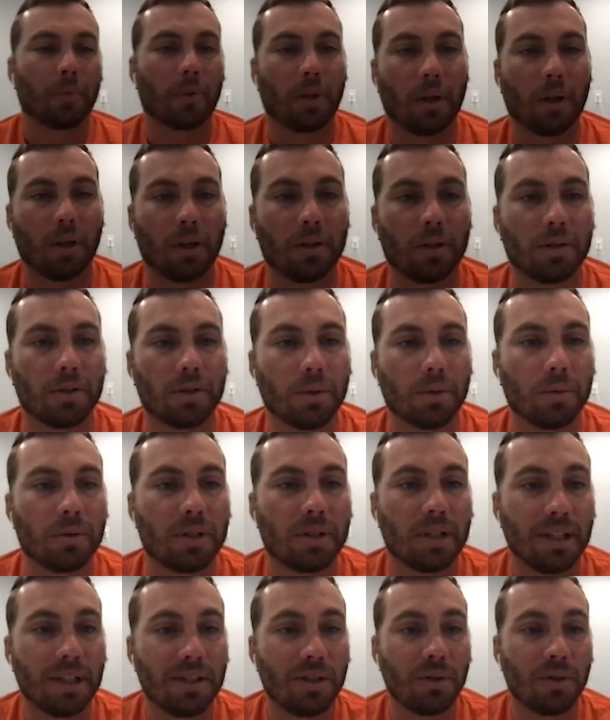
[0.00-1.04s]
Okay, so
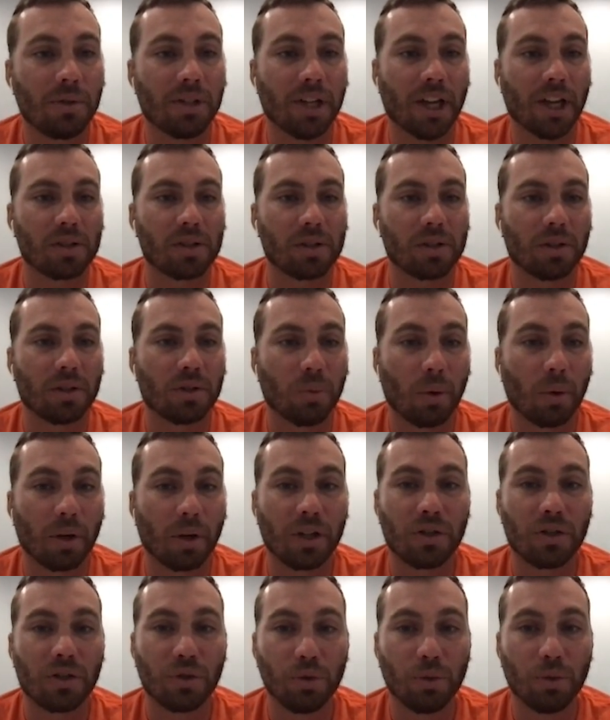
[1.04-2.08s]
TCU's actually in
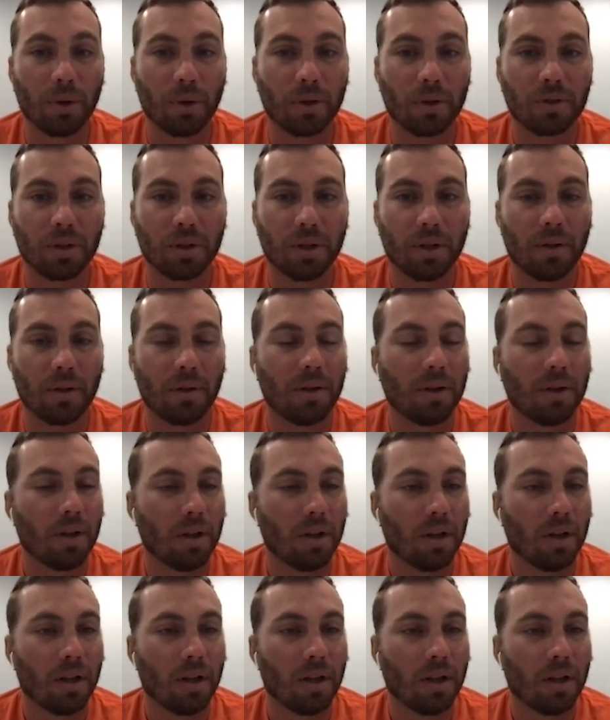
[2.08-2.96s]
22 personnel.